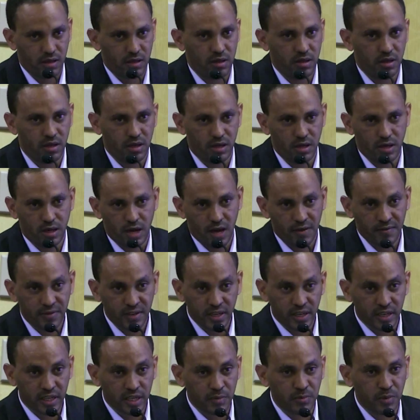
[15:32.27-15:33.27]
Have you
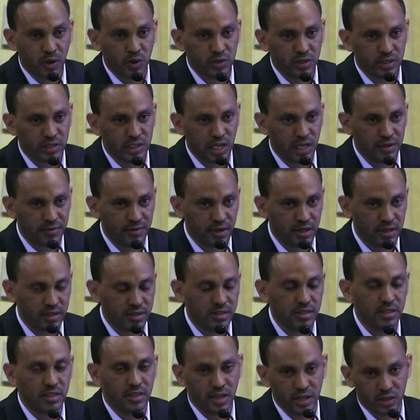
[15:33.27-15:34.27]
heard about
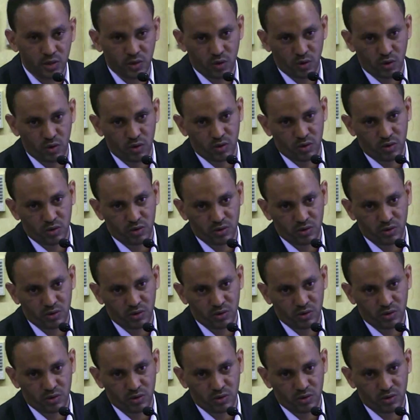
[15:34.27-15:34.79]
HIV/AIDS? Yes or no?